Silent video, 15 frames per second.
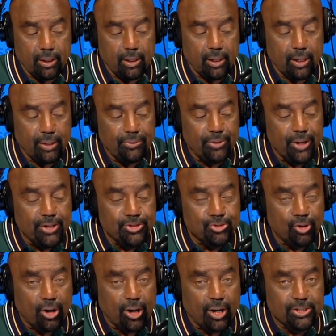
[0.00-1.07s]
All right. Thank
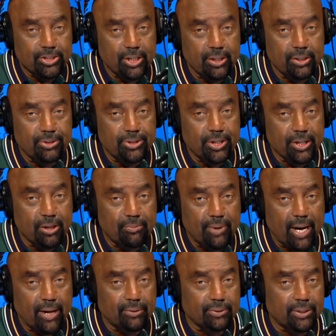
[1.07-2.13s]
you, RJ. Think
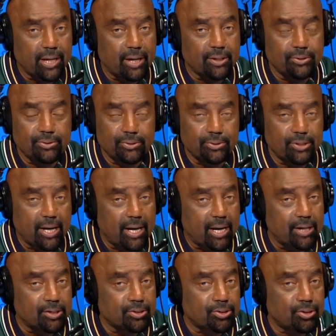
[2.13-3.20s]
about not.
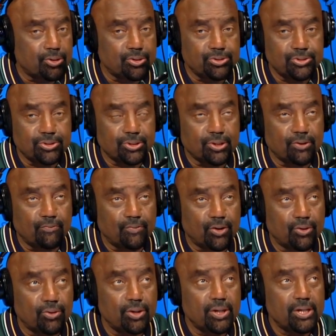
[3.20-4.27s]
I encourage you to go
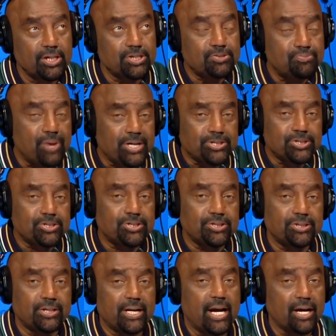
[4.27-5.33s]
vote, especially
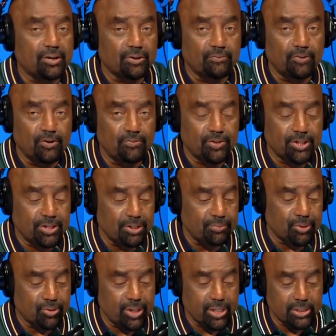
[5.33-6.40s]
since you're not going to vote for the
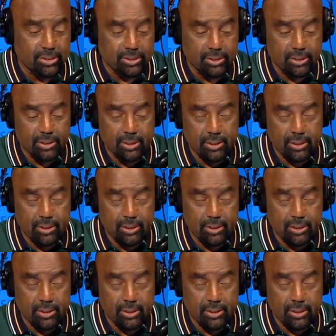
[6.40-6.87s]
Democrats.